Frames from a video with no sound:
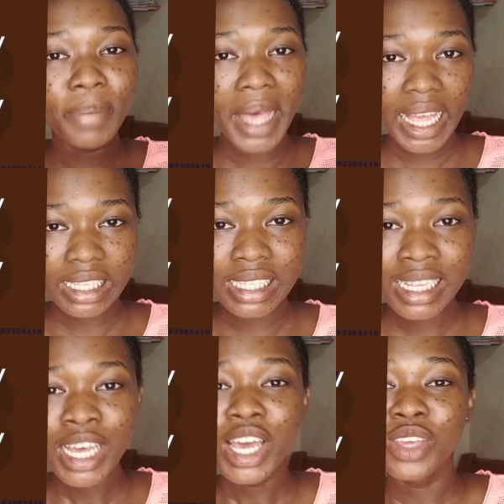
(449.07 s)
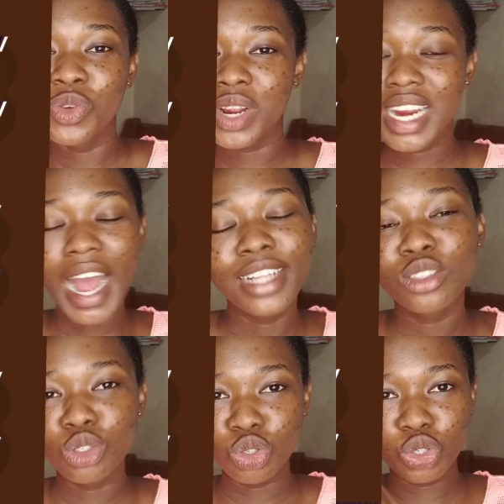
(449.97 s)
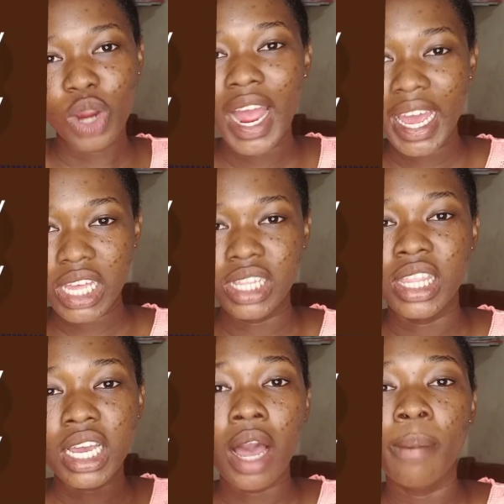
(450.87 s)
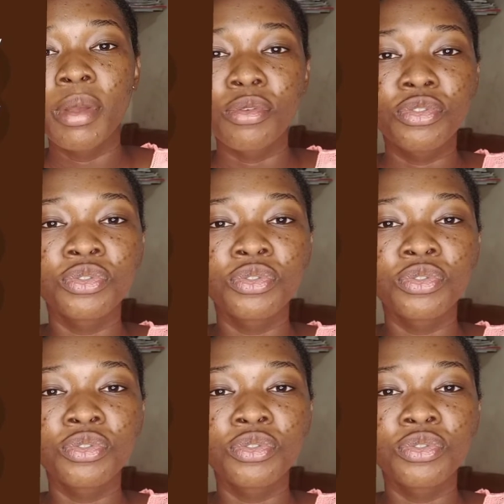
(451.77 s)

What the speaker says: best. You got to try it. They come in